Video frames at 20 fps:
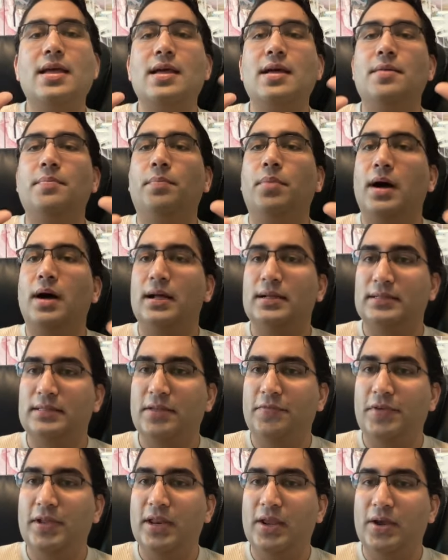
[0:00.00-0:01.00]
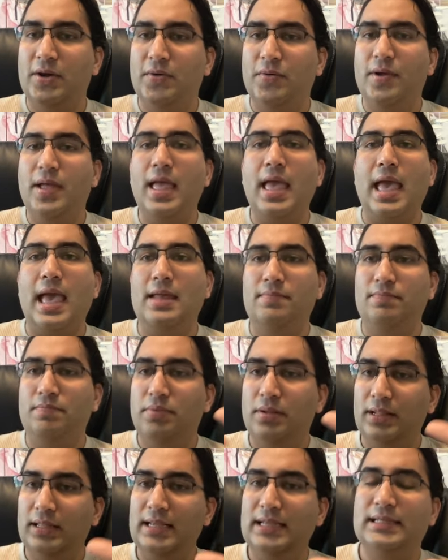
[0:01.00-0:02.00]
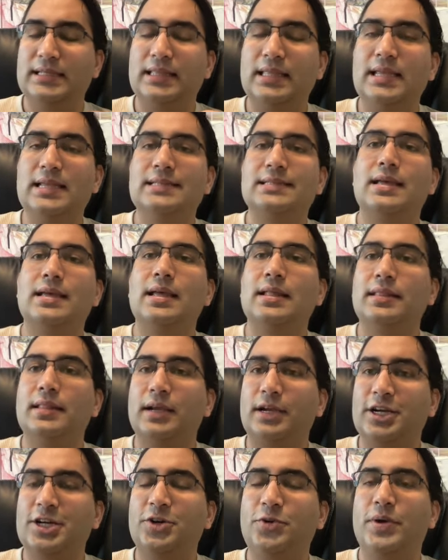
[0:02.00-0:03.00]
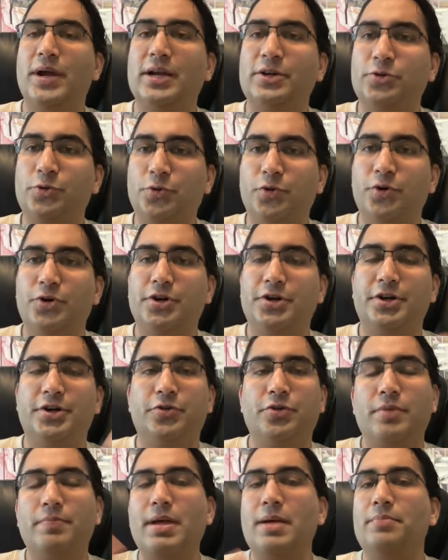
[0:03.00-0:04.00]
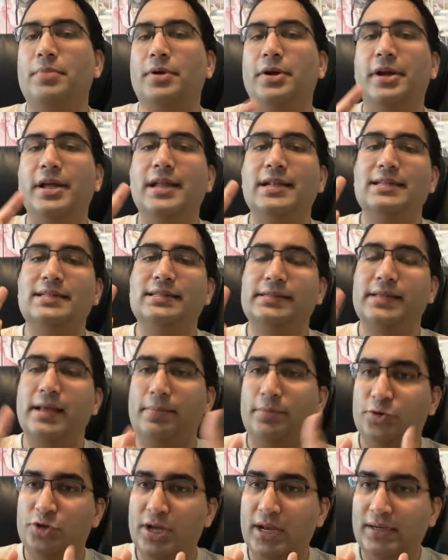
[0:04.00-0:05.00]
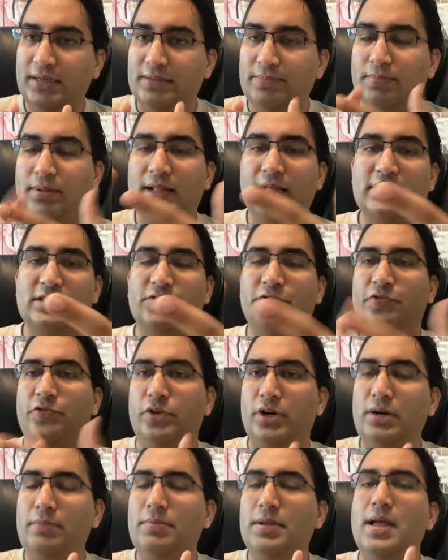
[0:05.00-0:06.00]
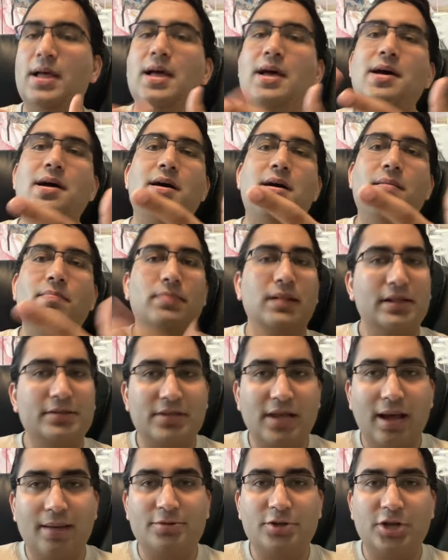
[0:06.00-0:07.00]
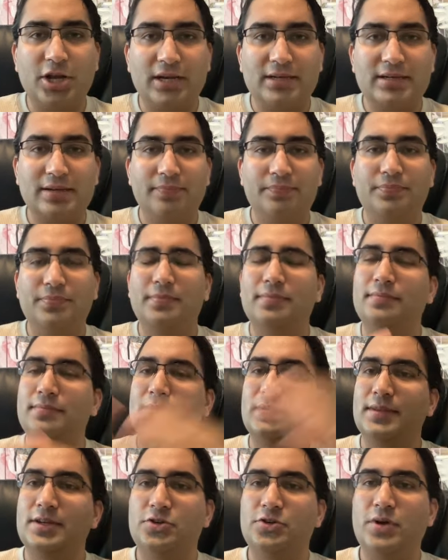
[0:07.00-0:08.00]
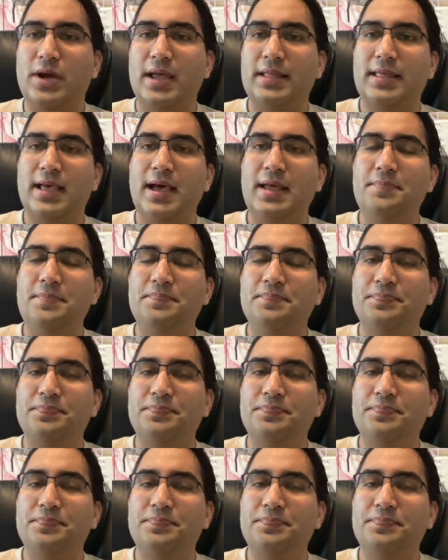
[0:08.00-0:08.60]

Pause the video and place these in the correct order. Remember, it's subject plus verb plus object. Try that.